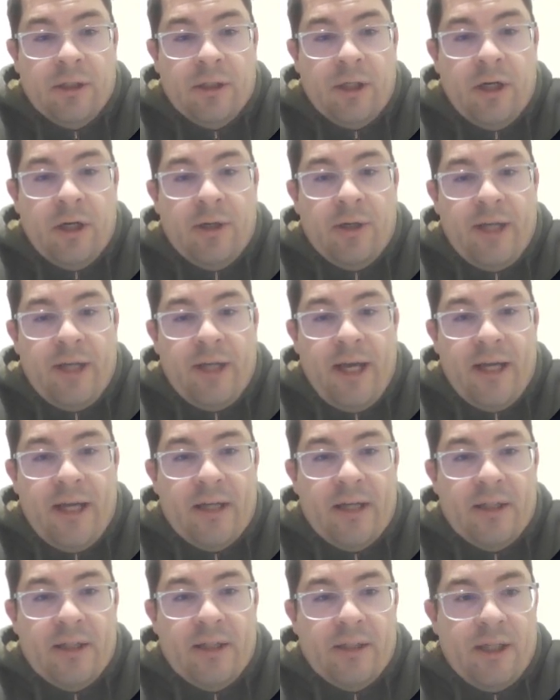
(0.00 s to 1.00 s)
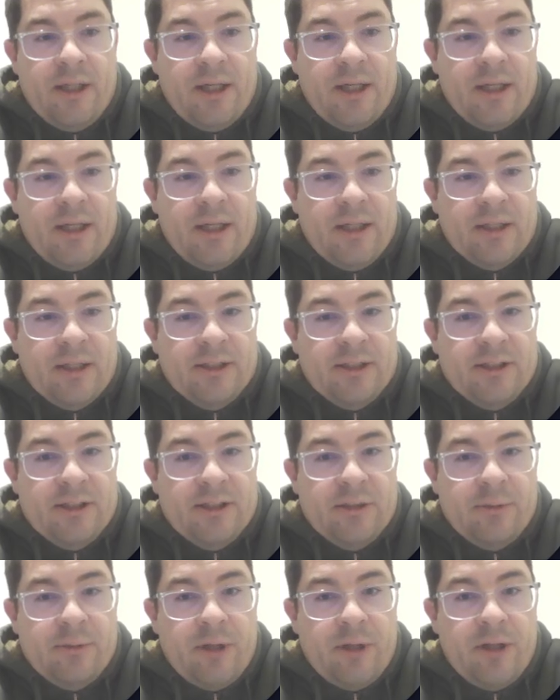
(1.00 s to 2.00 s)
Okay,
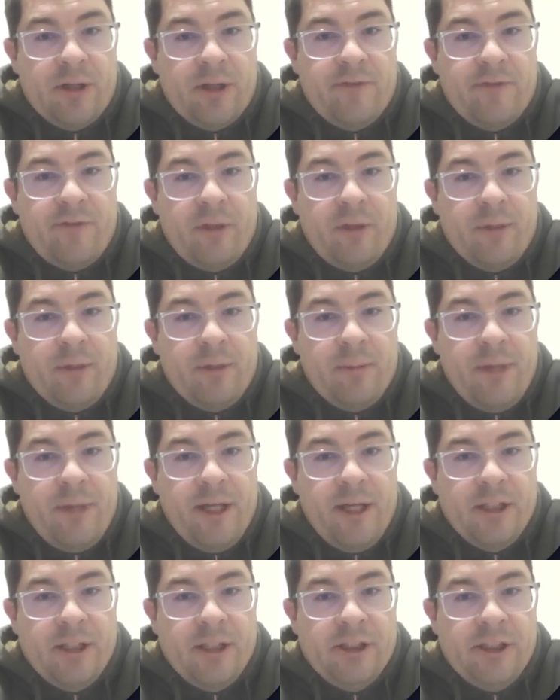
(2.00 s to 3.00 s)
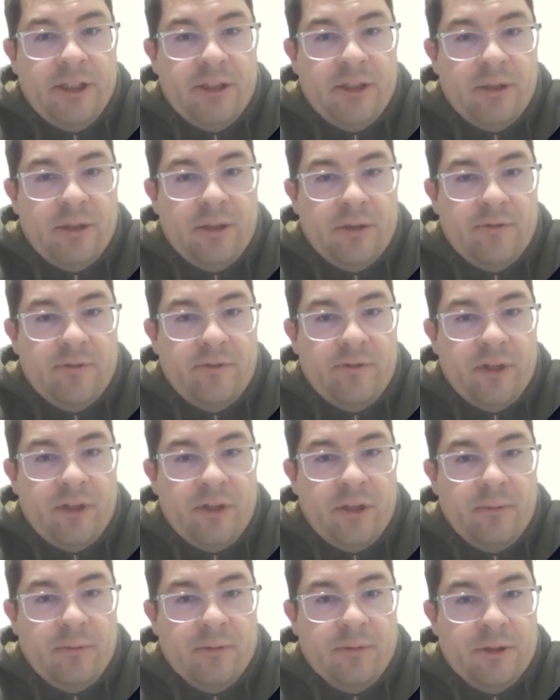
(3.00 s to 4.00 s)
so we're on the farming page here.
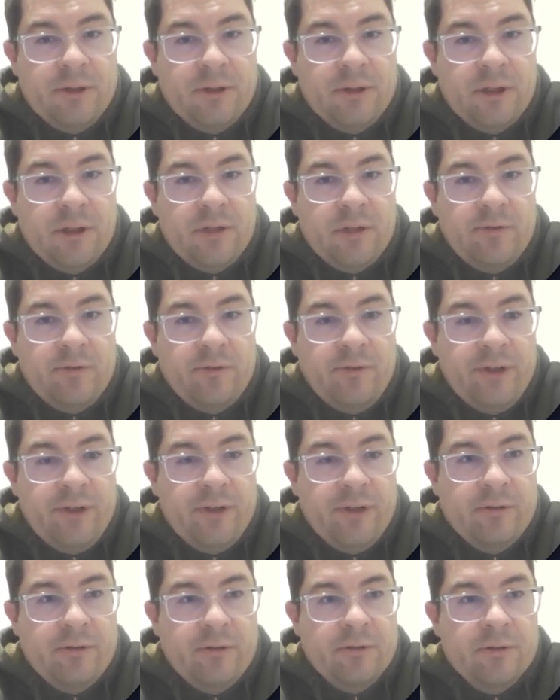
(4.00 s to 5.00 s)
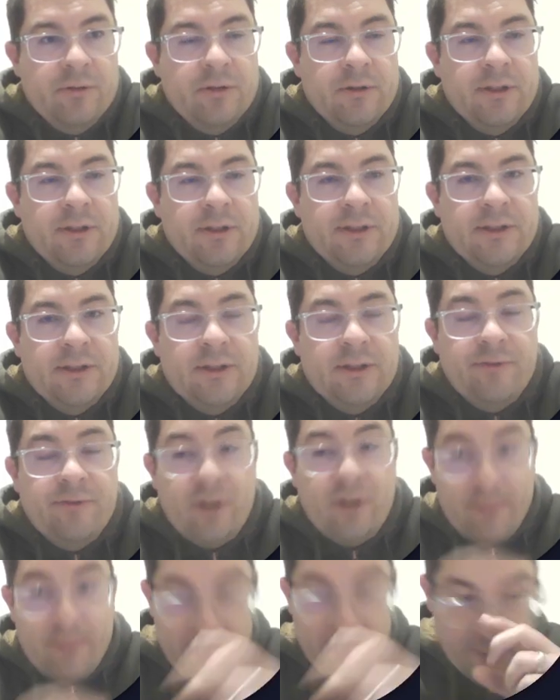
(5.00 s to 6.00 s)
Farms overview. This is the
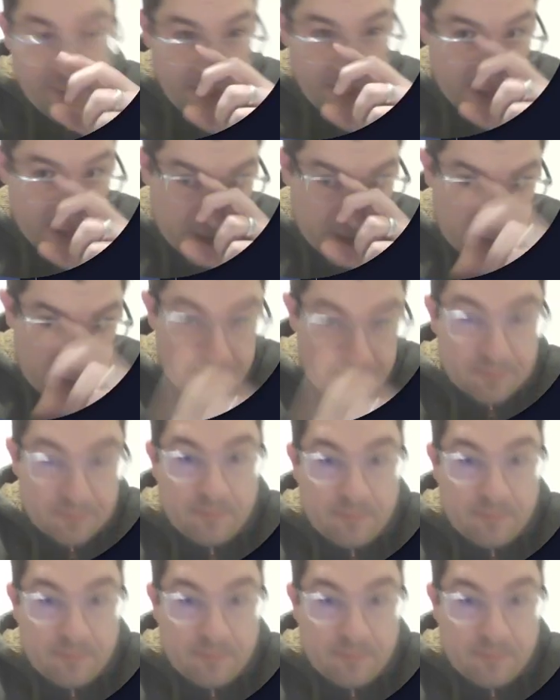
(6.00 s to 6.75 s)
farming page.